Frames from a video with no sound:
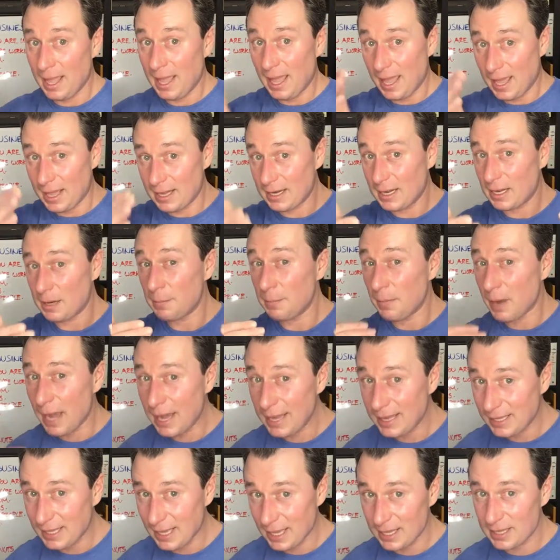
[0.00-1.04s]
And in my
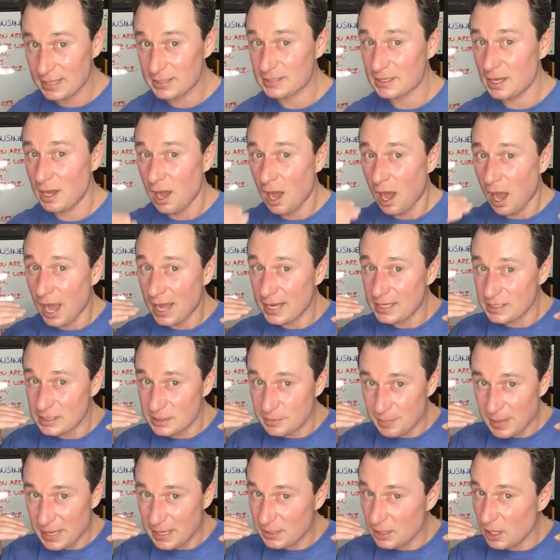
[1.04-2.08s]
case, I
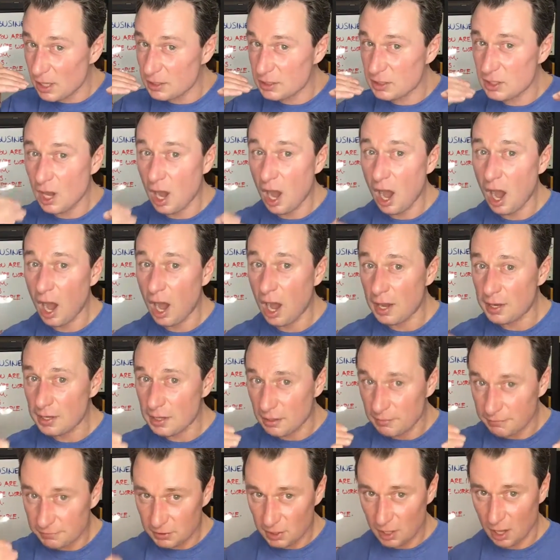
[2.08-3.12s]
spent a ton
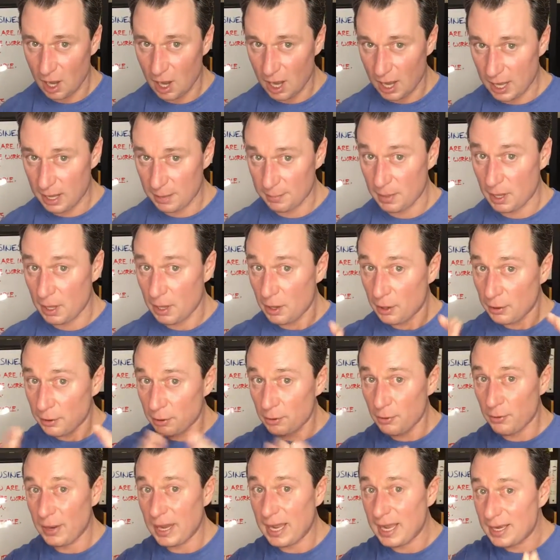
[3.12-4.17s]
of time
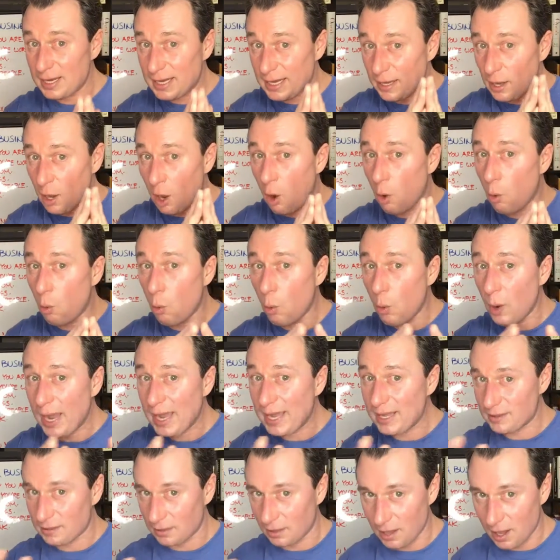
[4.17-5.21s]
creating a
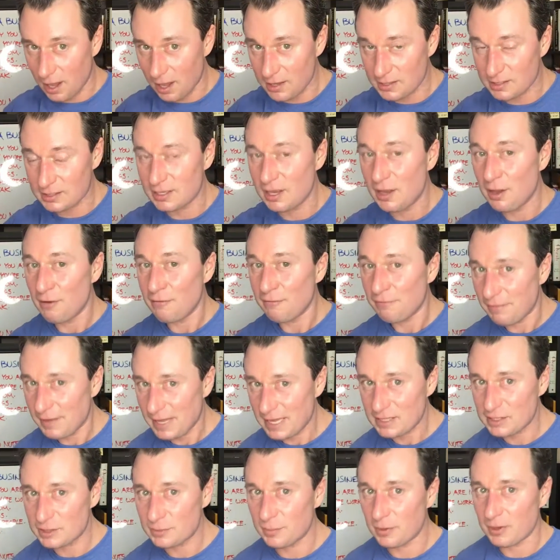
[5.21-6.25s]
weight loss
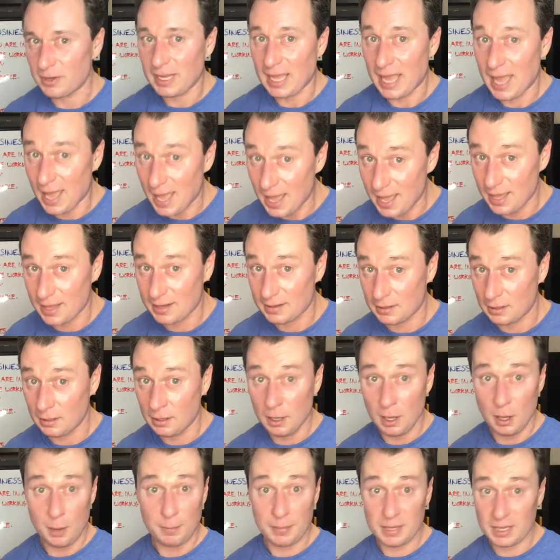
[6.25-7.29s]
Facebook ad
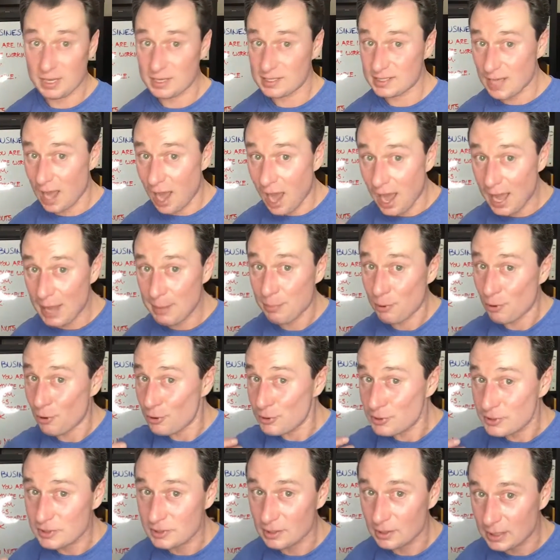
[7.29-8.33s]
because I
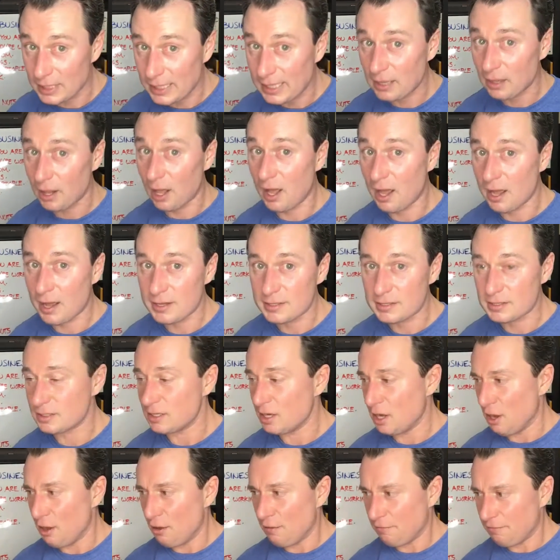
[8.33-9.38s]
personally lost
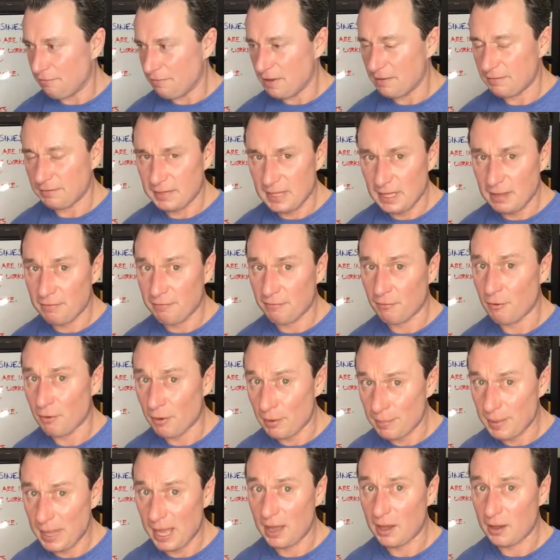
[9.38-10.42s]
54
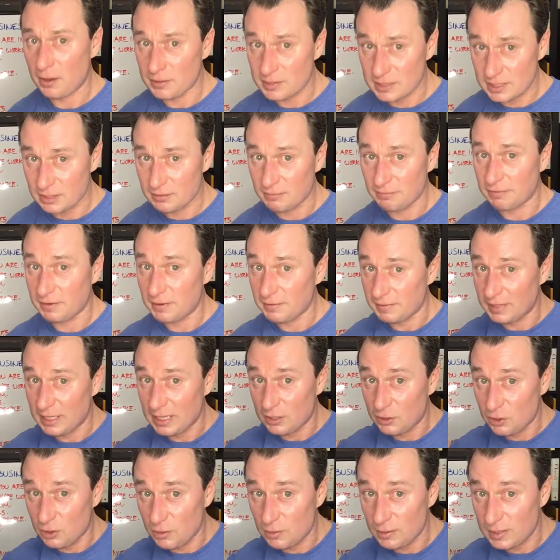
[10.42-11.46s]
pounds in
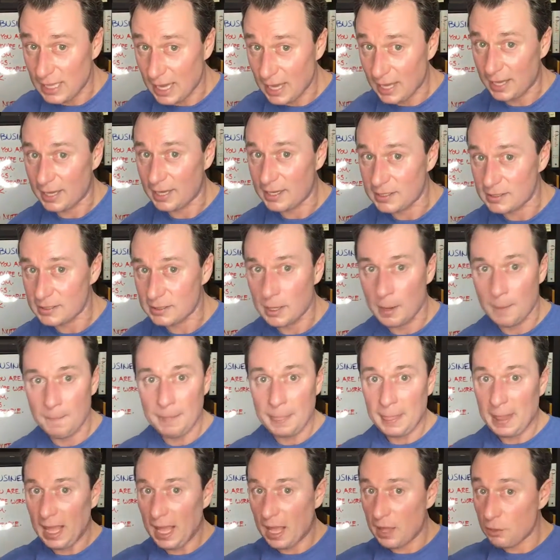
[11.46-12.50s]
52 days.
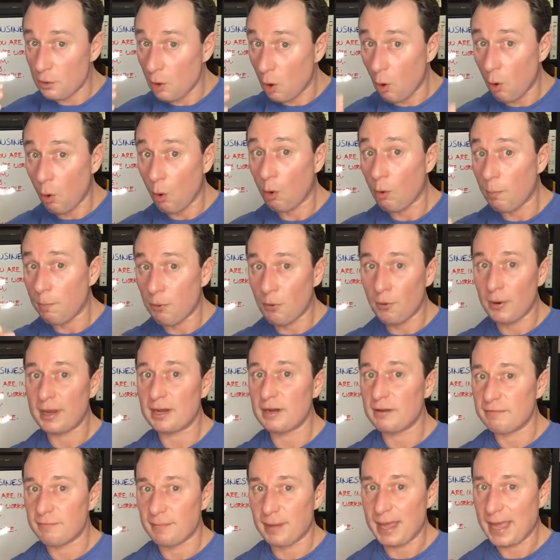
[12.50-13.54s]
And the whole point
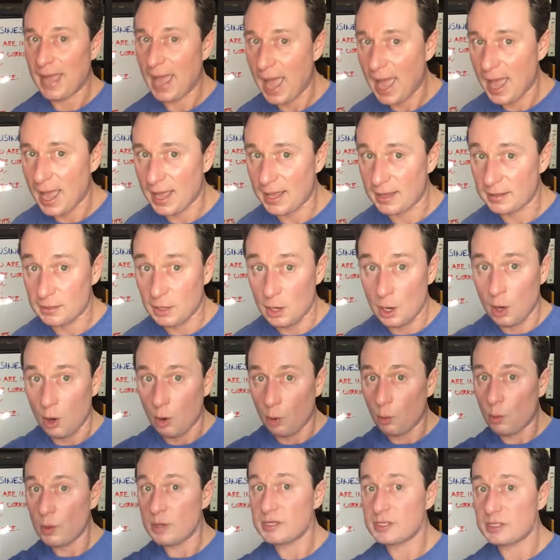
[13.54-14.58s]
of my ad
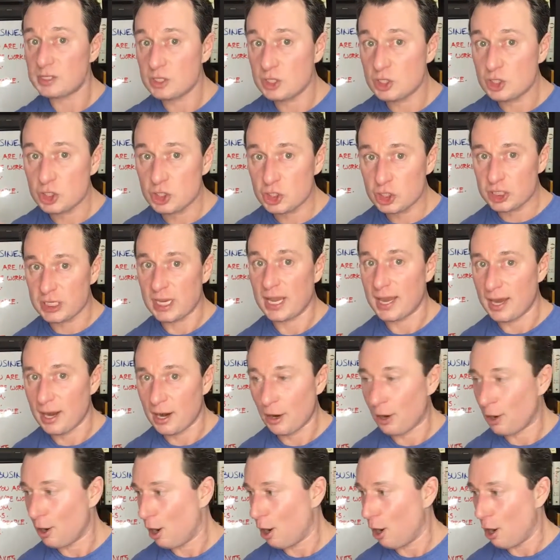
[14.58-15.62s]
was to
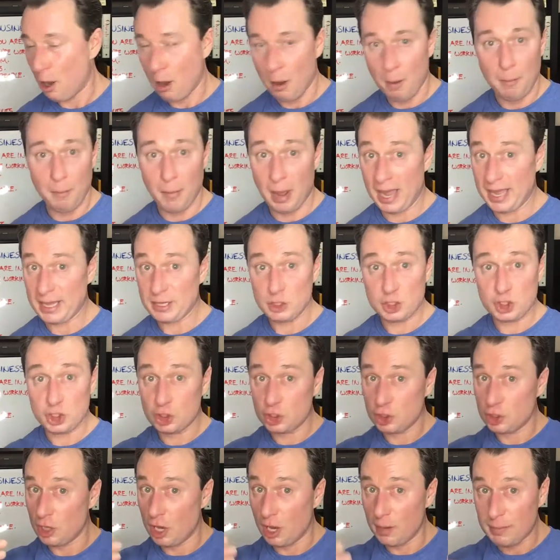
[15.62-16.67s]
share my
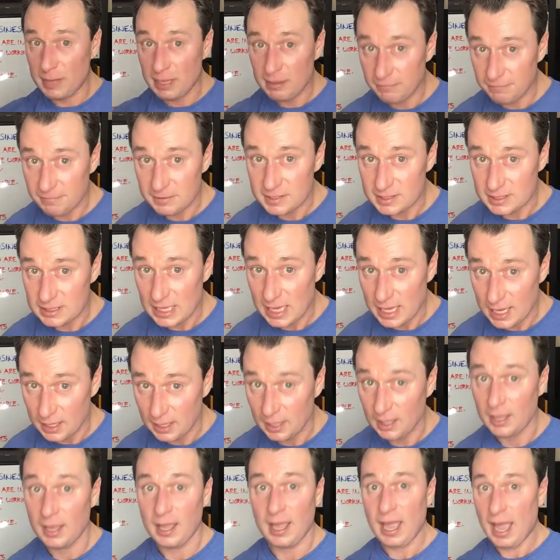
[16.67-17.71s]
chubby physique
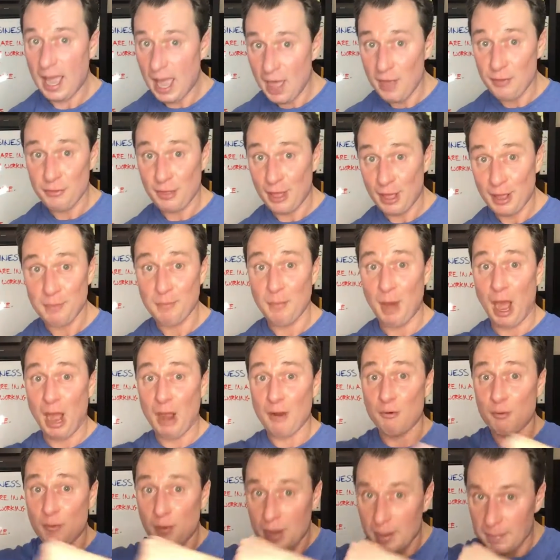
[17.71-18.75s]
and then my
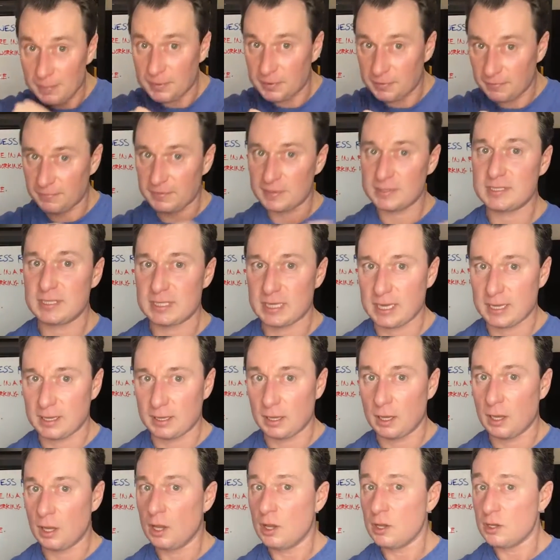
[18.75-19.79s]
ripped physique.
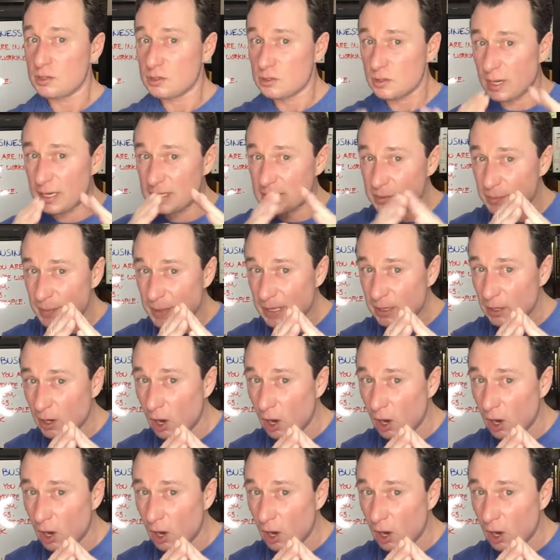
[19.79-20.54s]
So I spent